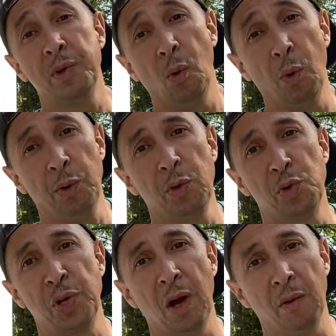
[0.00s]
you order your
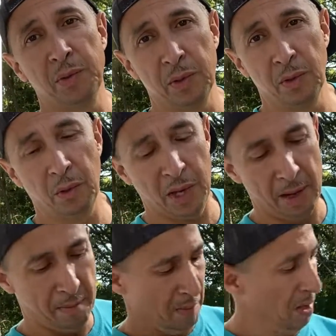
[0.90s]
shelves, okay,
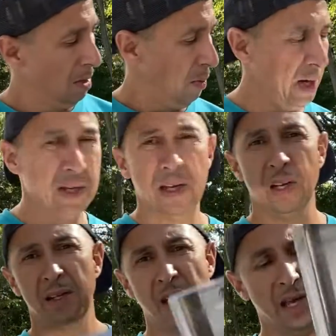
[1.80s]
what I did
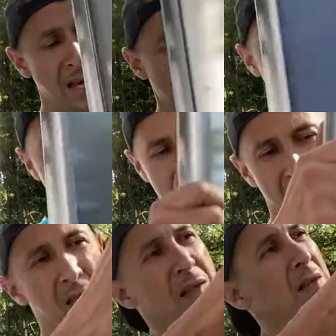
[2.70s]
is I got
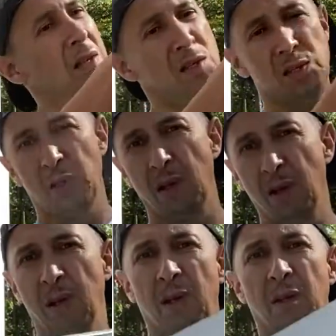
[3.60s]
this
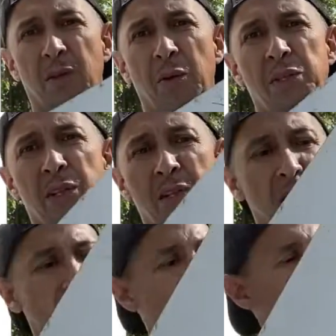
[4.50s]

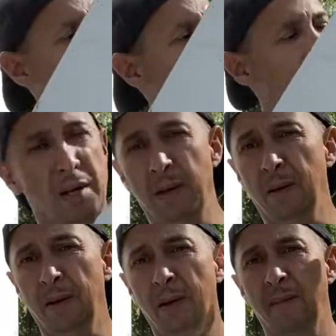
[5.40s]
36-inch here,
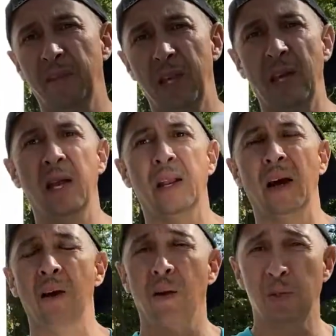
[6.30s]
and
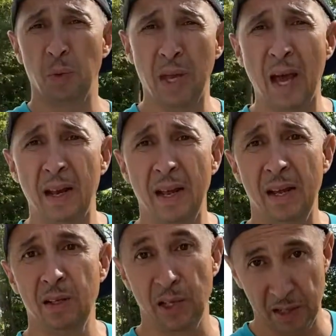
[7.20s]
I also got a
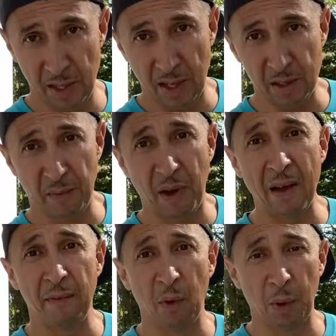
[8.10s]
60-inch, a
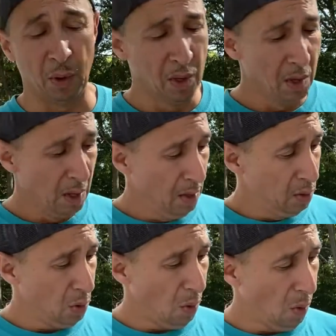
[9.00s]
5-footer.
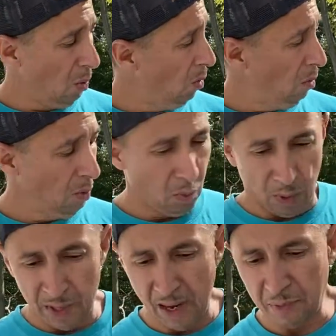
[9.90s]
So
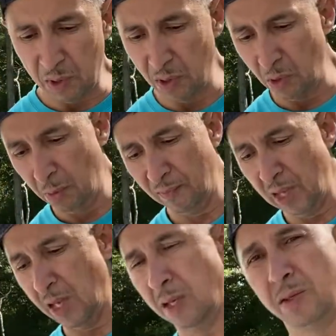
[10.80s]
what you have to do
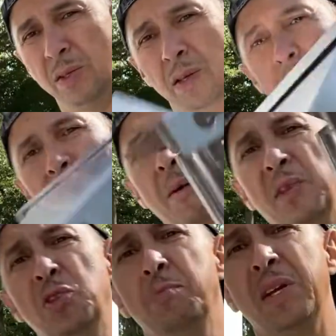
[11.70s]
is it'll come in
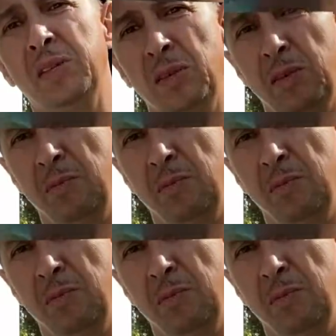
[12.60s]
2 pieces,